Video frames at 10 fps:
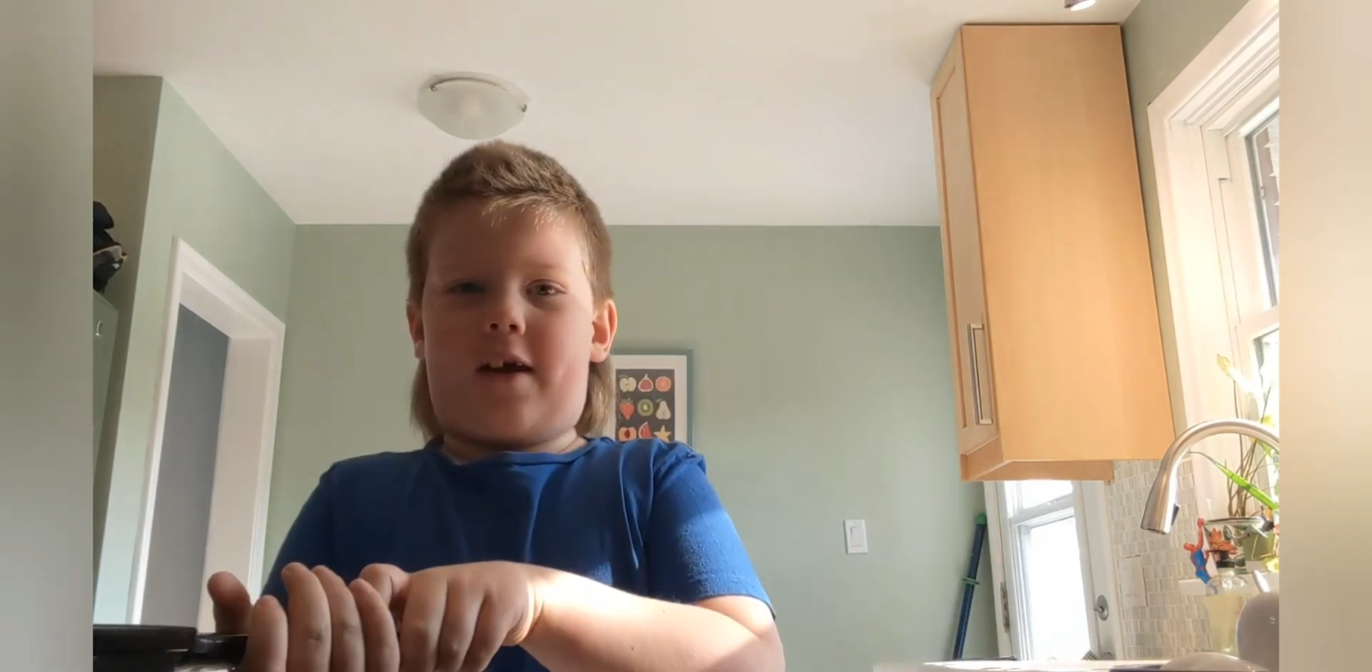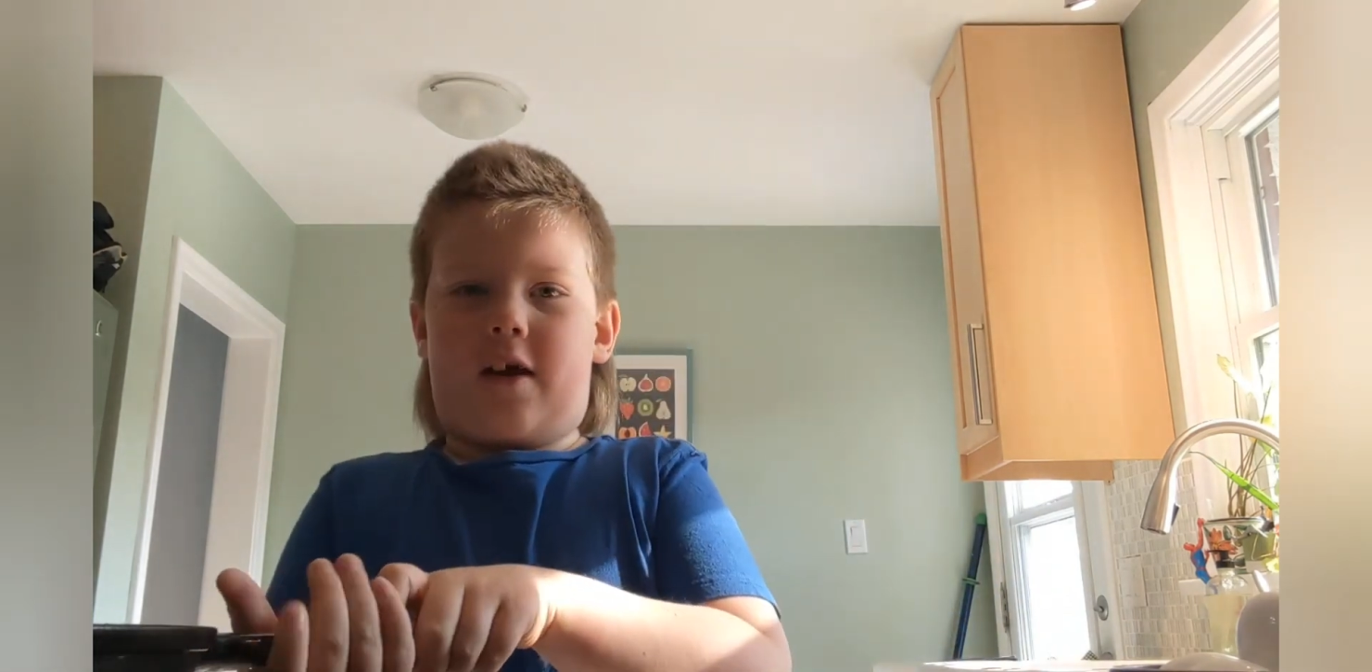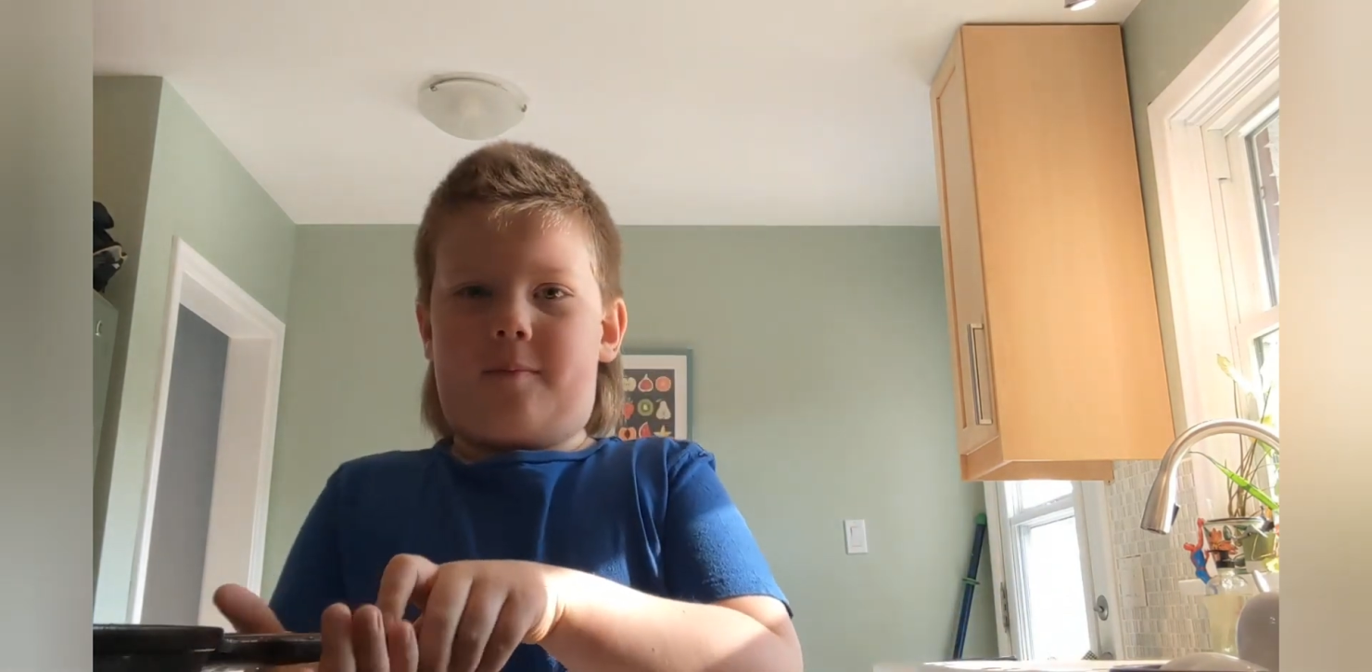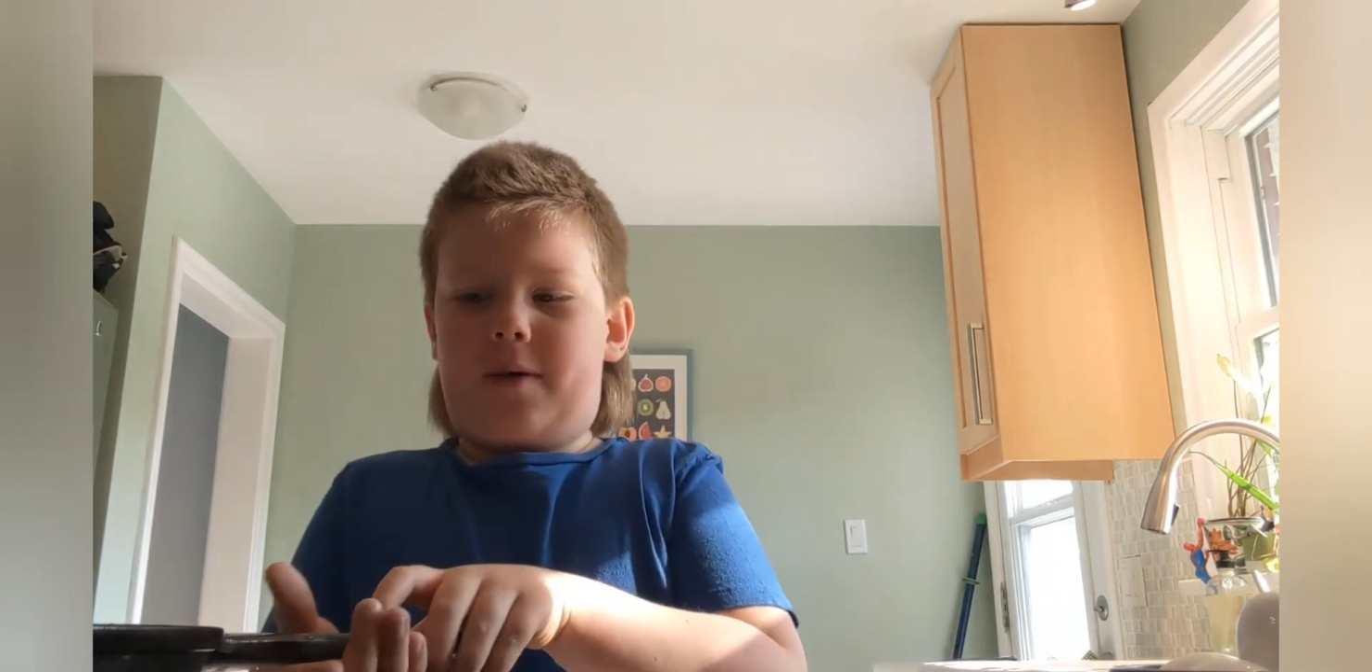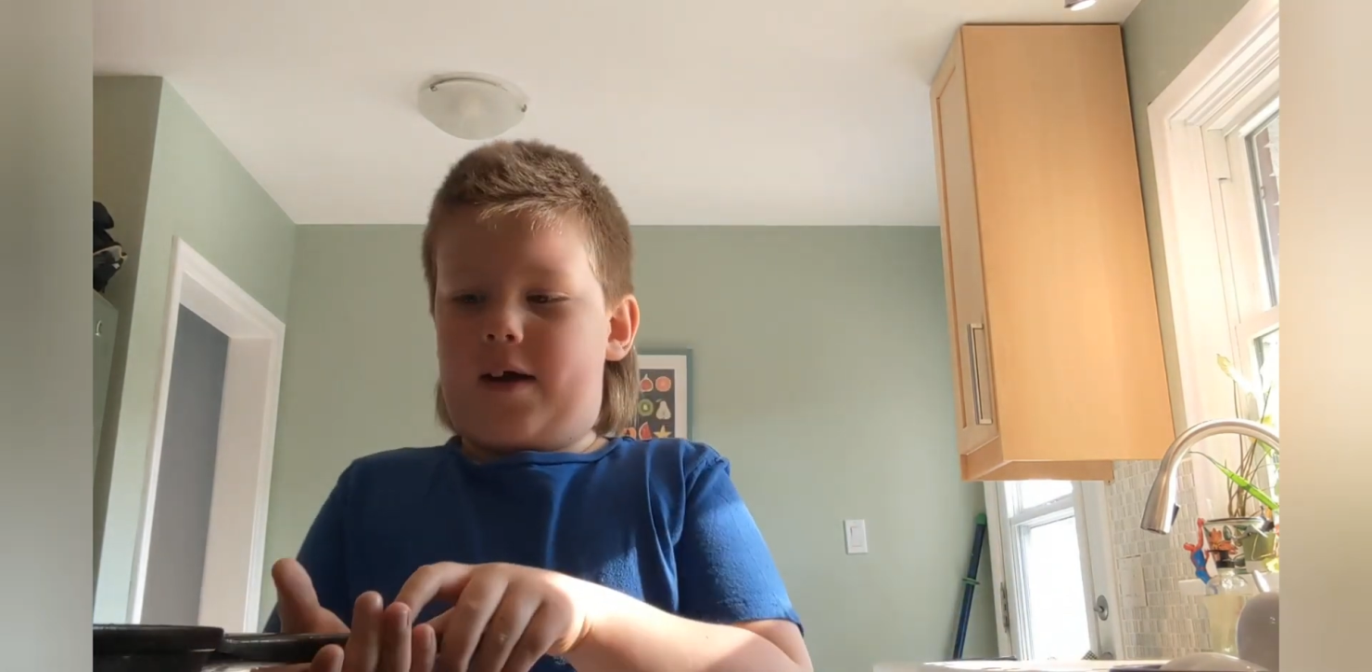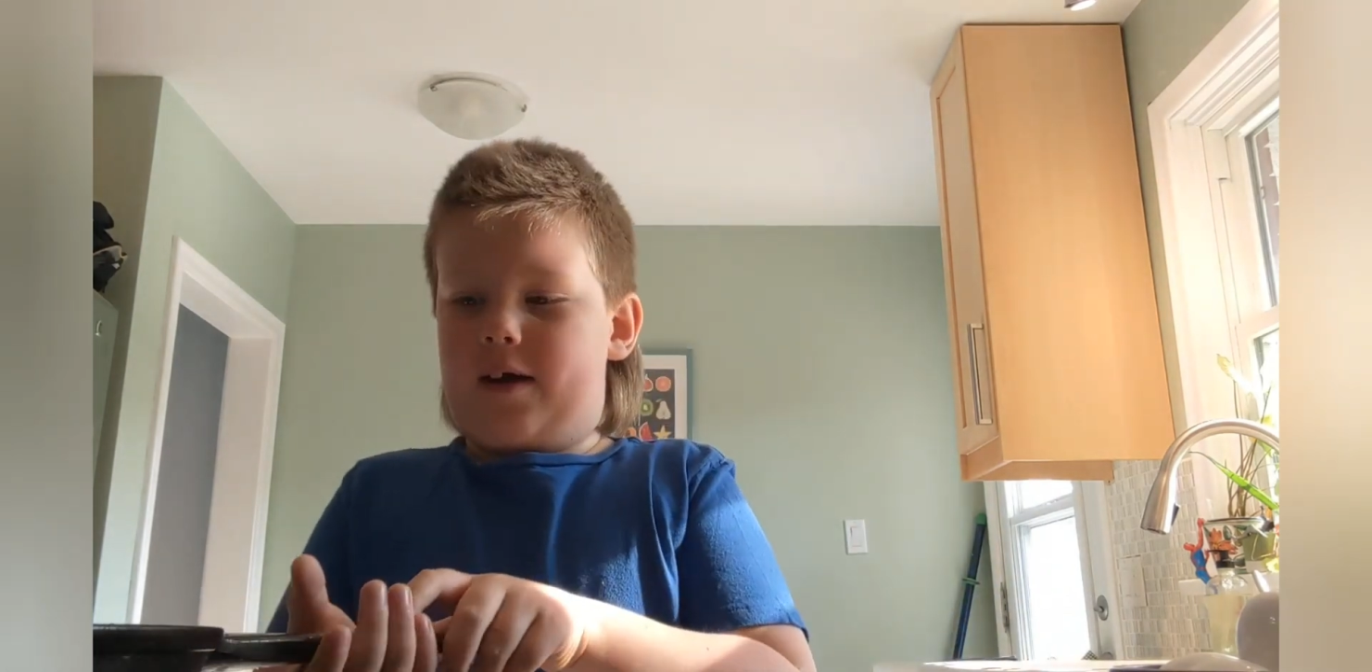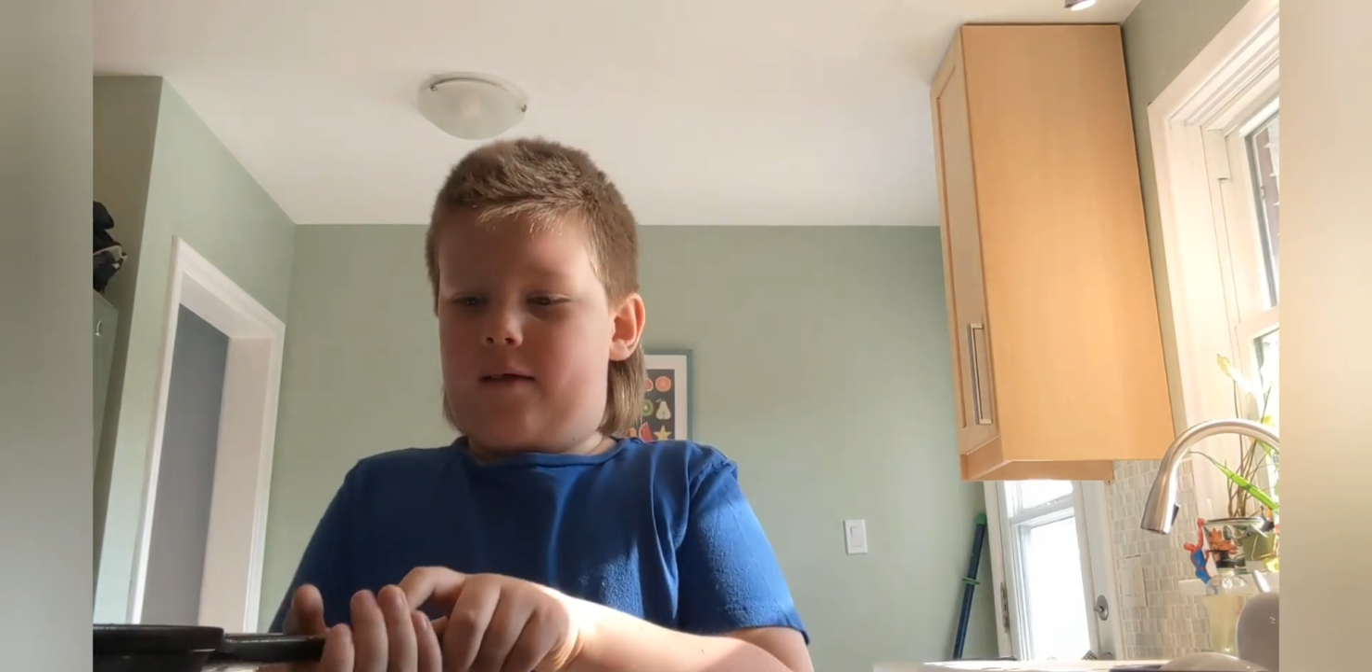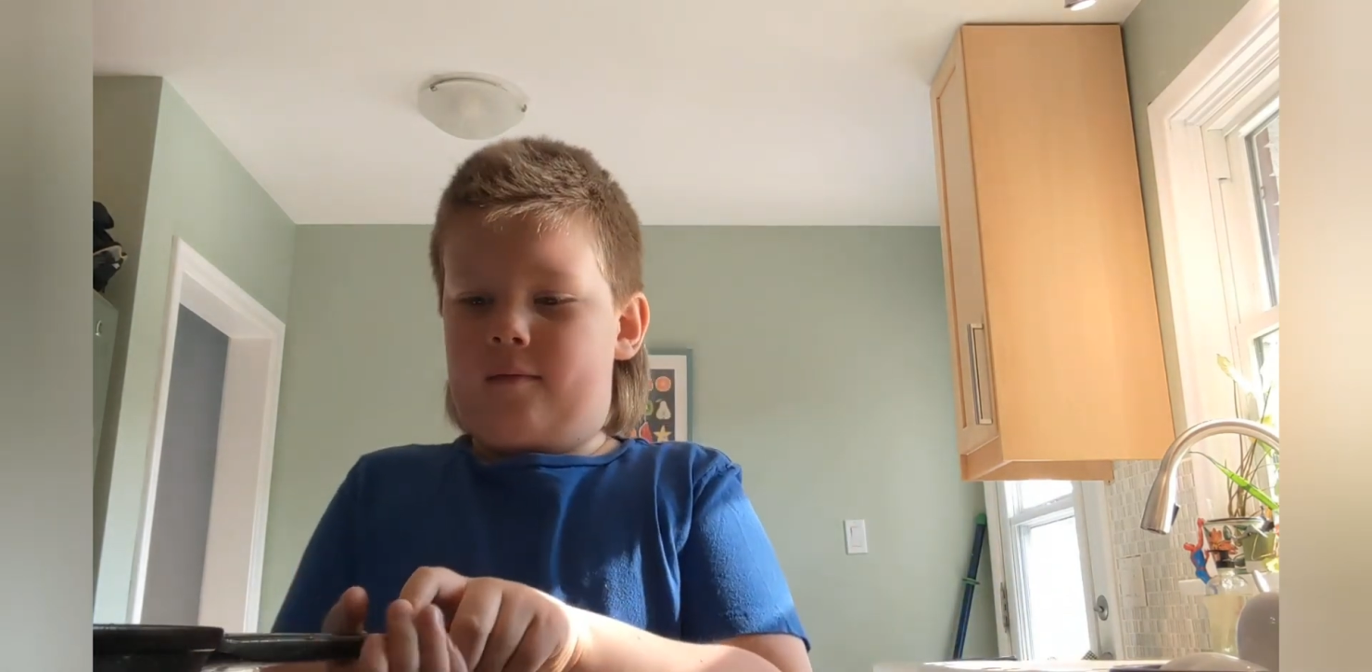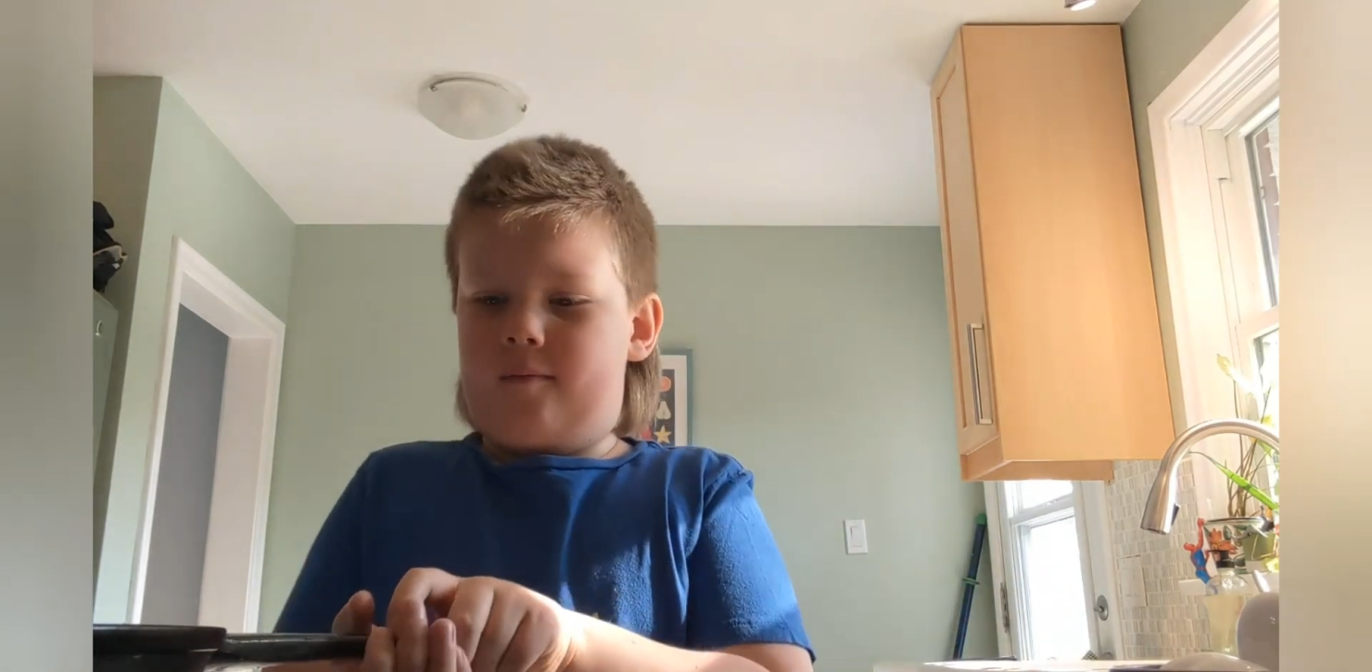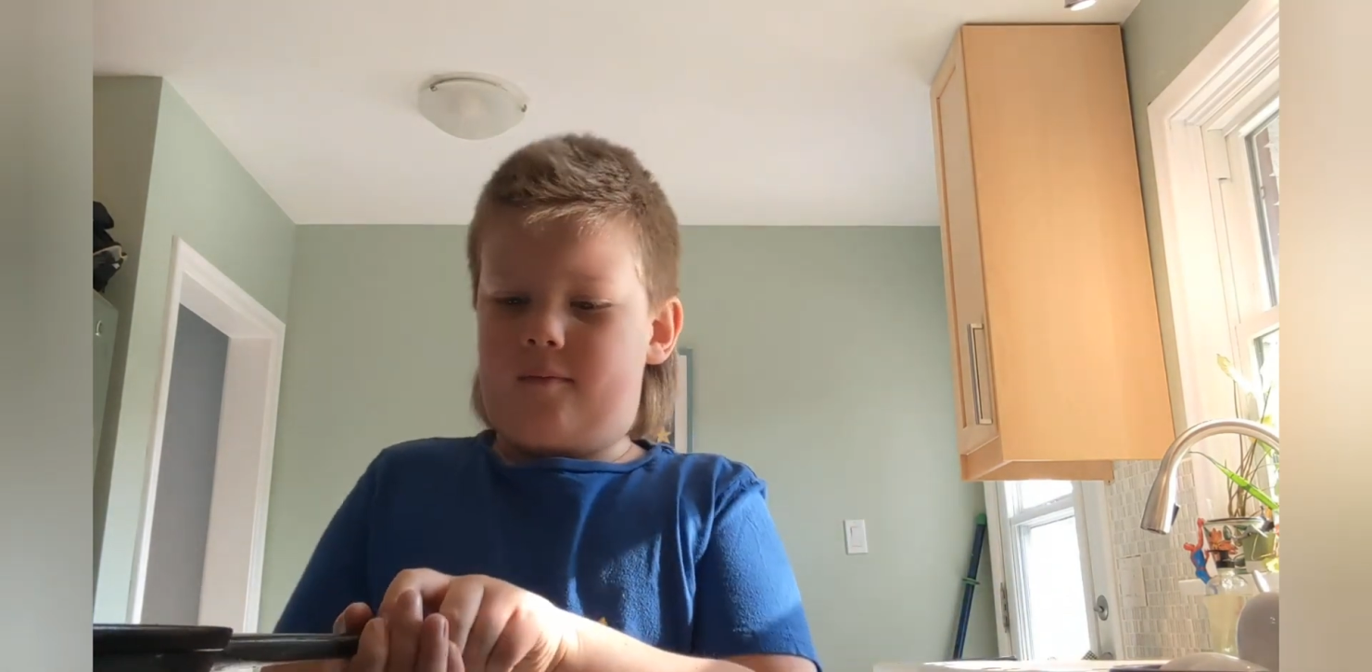iron pan.